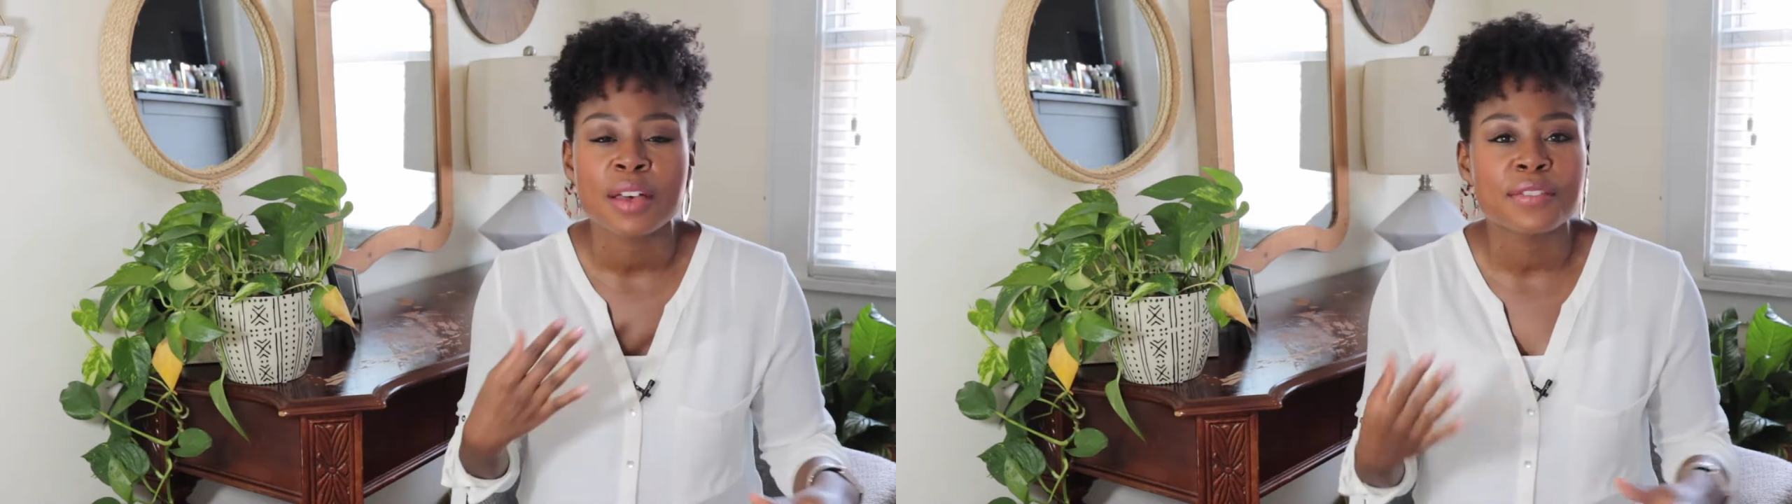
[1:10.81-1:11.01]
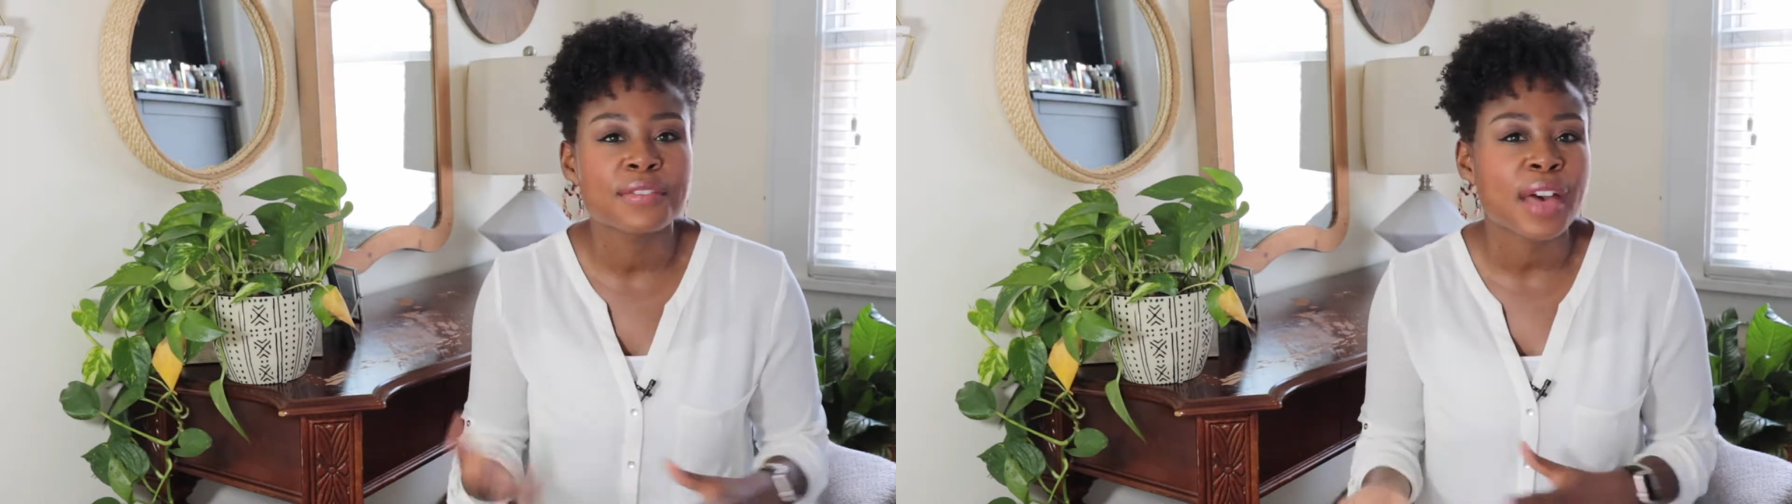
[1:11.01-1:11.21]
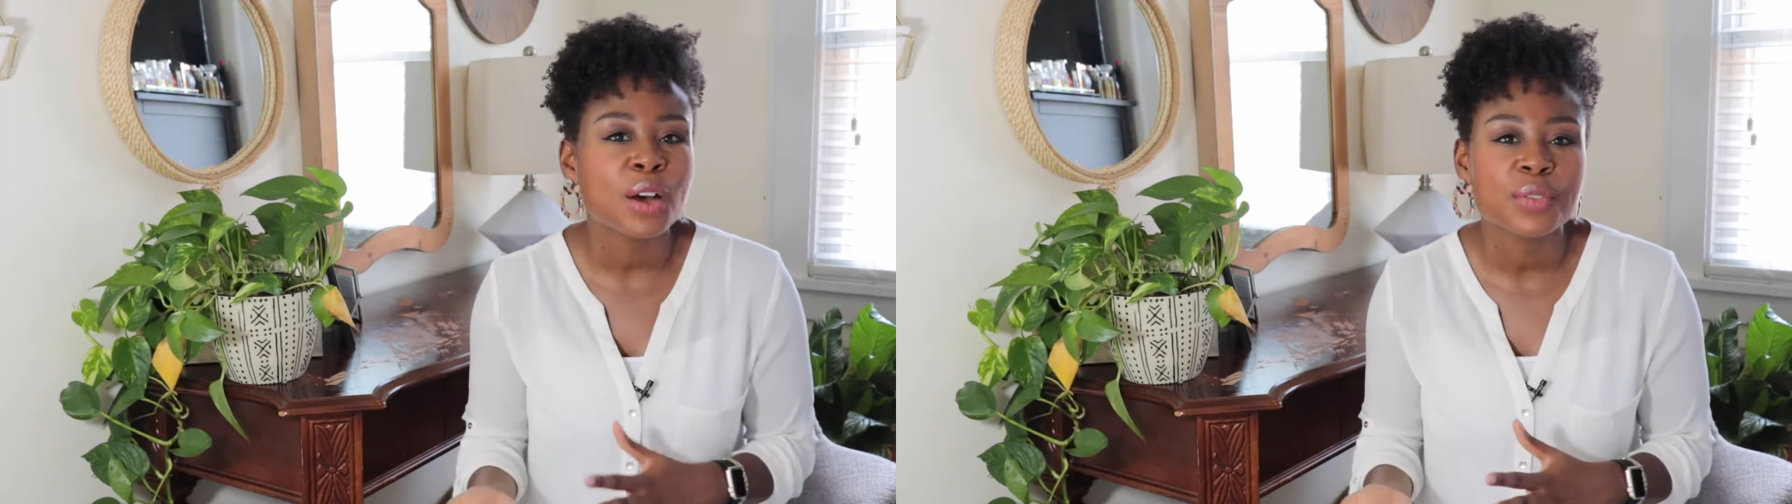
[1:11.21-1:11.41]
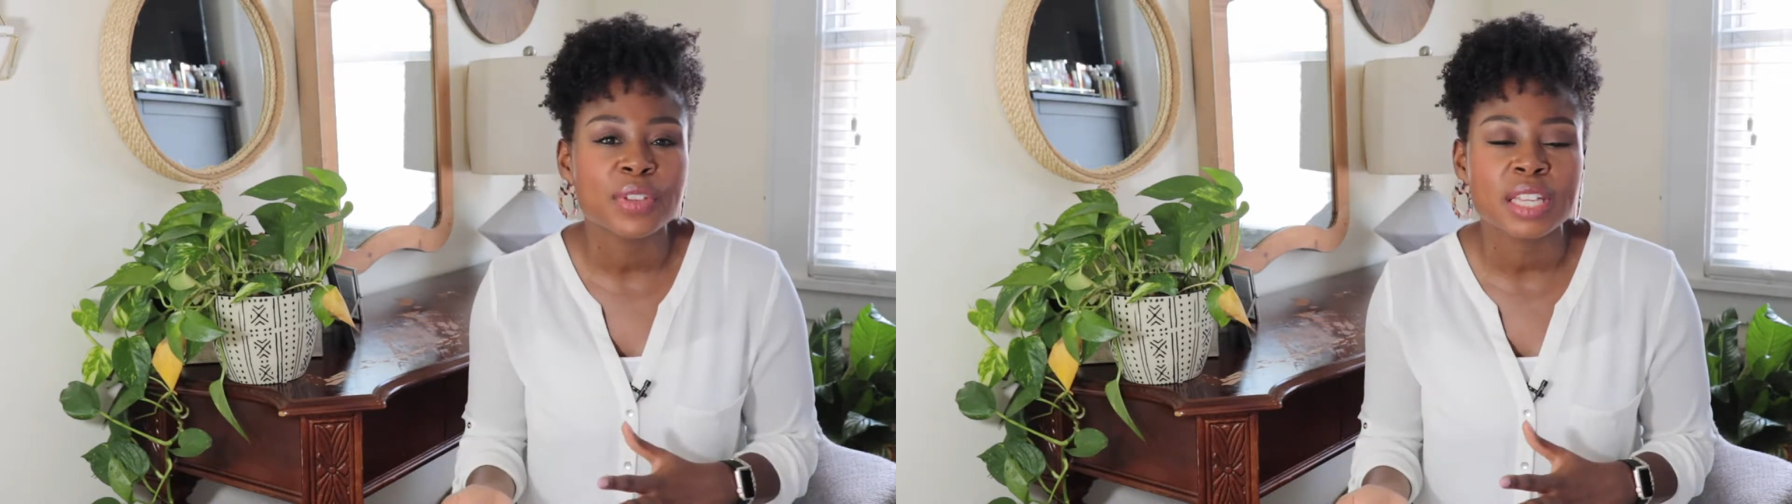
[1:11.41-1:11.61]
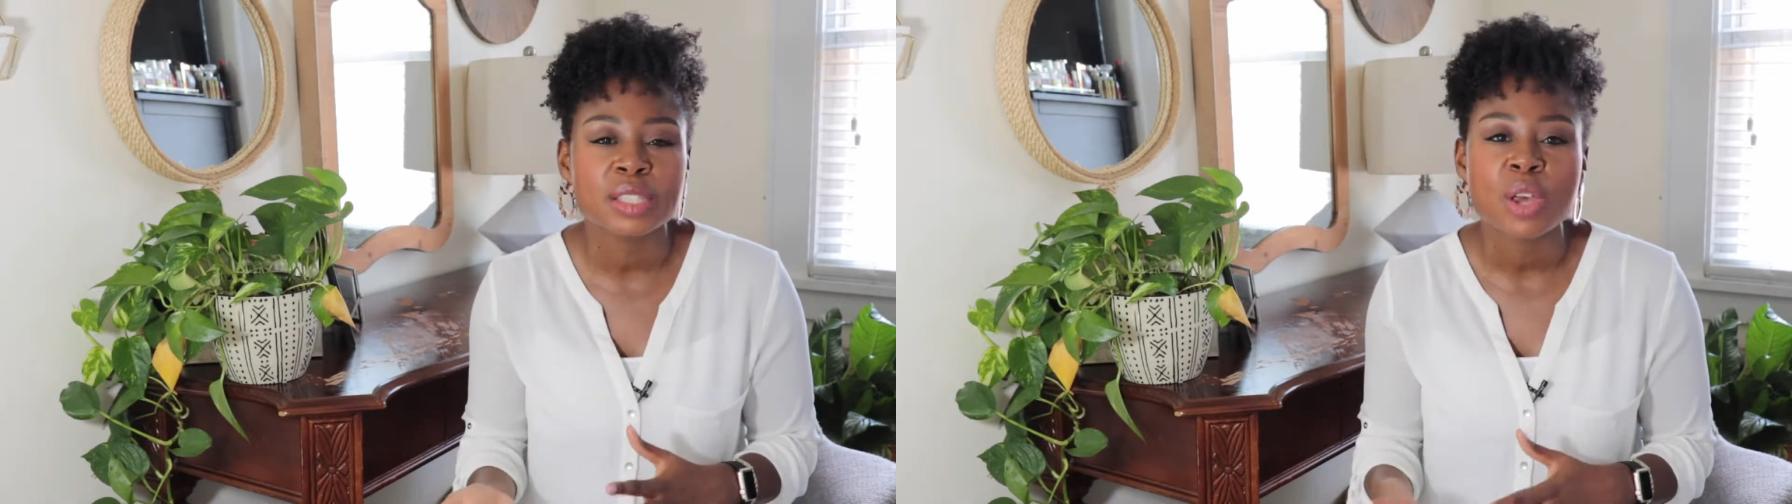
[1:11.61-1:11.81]

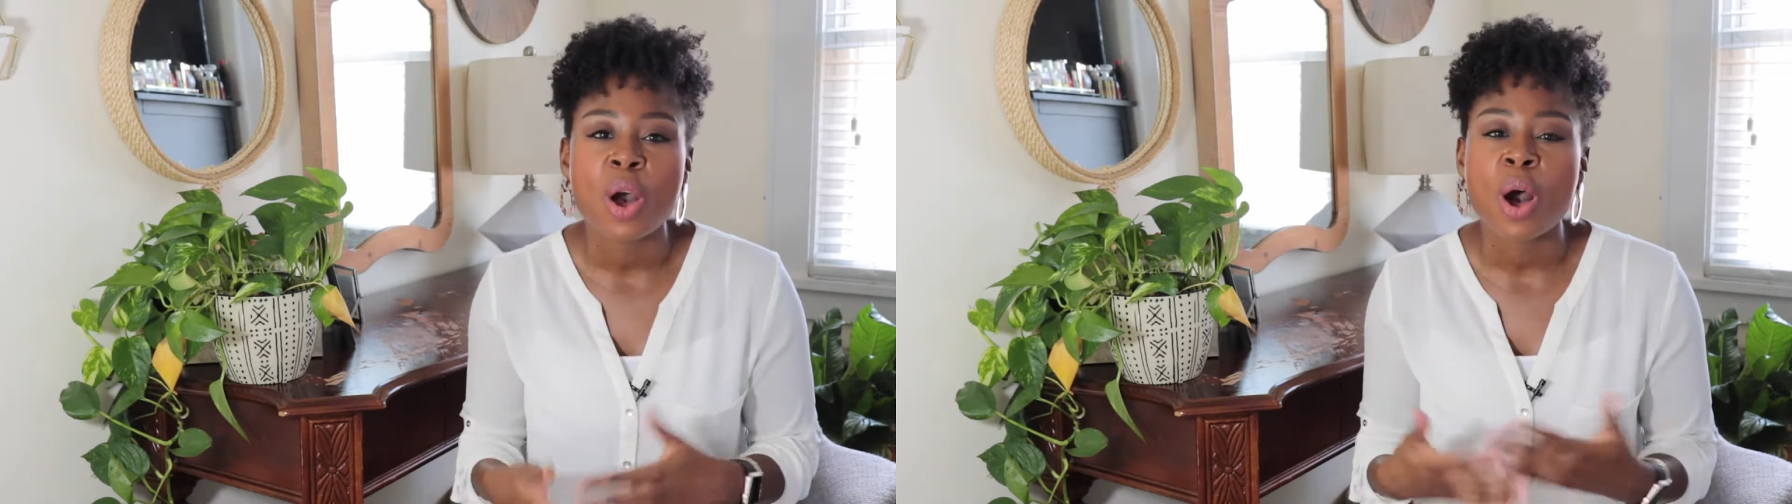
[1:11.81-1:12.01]
velvets,